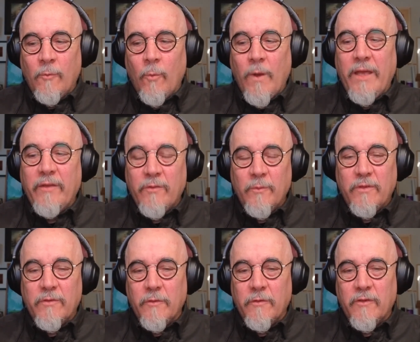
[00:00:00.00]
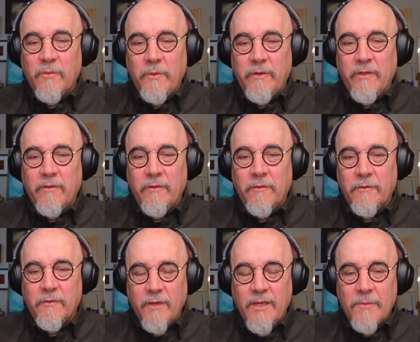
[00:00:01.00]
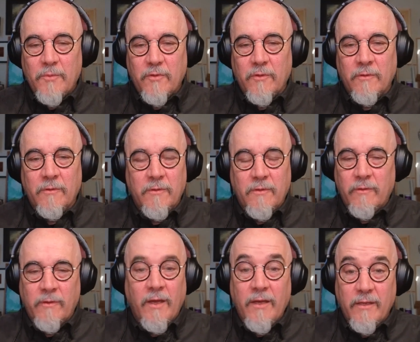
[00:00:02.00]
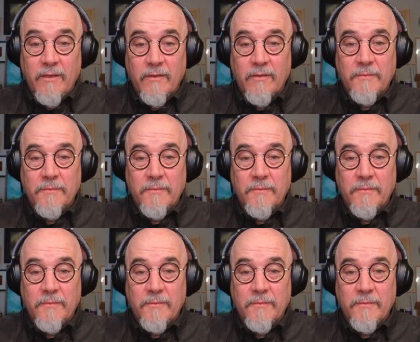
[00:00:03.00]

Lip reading: ways in which those experiences are shaped and designed,